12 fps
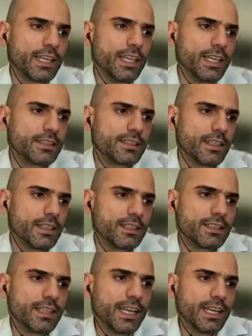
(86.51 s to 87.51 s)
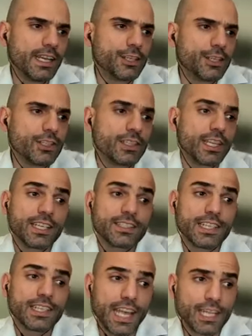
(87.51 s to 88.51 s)
it's an estate agent that has
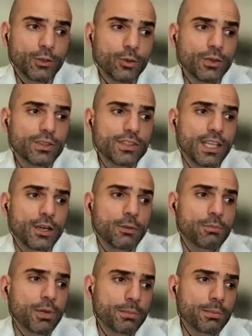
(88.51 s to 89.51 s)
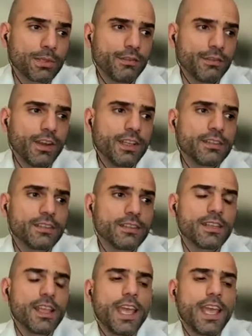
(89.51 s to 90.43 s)
landlords that are property funds,